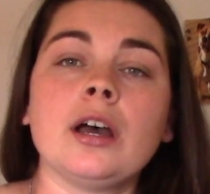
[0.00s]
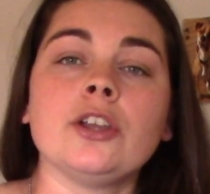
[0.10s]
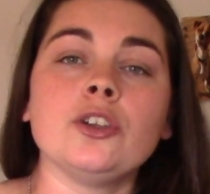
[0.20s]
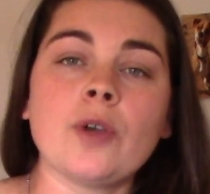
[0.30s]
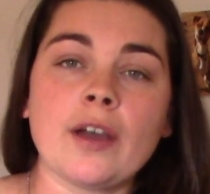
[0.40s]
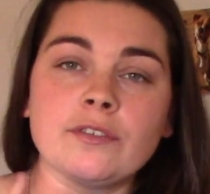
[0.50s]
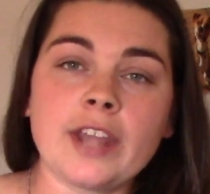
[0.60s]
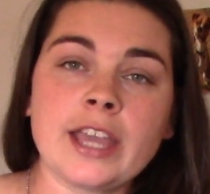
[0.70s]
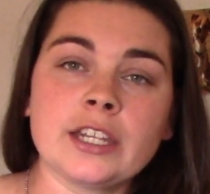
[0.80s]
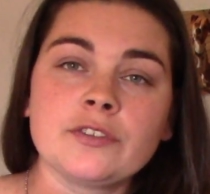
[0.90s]
You have
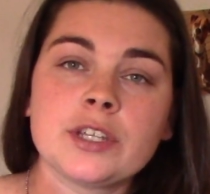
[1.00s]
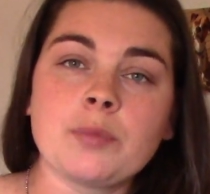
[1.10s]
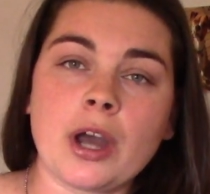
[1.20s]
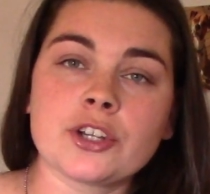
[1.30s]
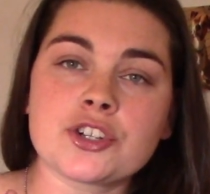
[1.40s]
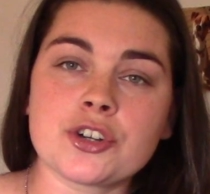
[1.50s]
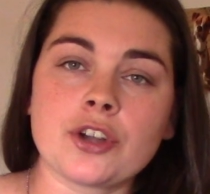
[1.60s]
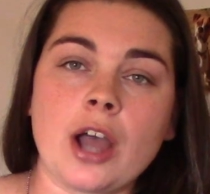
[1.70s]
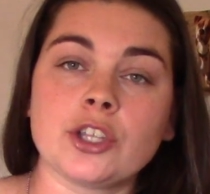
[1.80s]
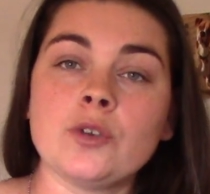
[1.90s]
negatively punished your
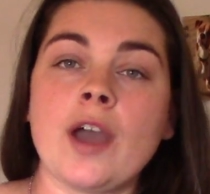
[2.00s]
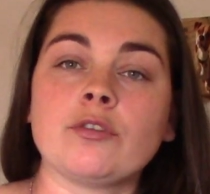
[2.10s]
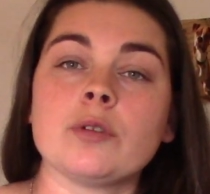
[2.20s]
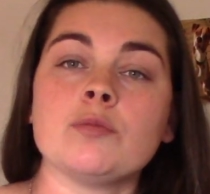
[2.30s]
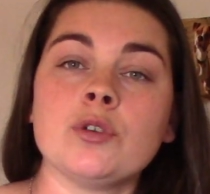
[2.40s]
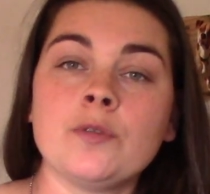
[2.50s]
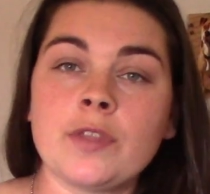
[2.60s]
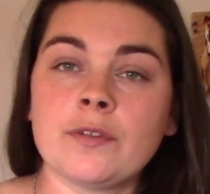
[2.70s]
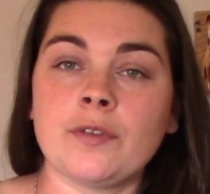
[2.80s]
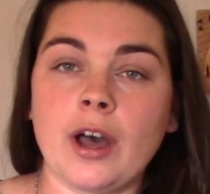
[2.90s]
dog. You have
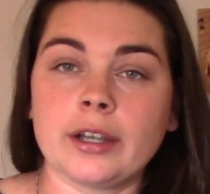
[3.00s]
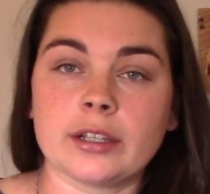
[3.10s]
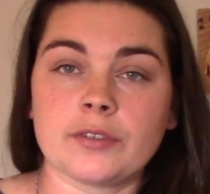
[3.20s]
removed the fun.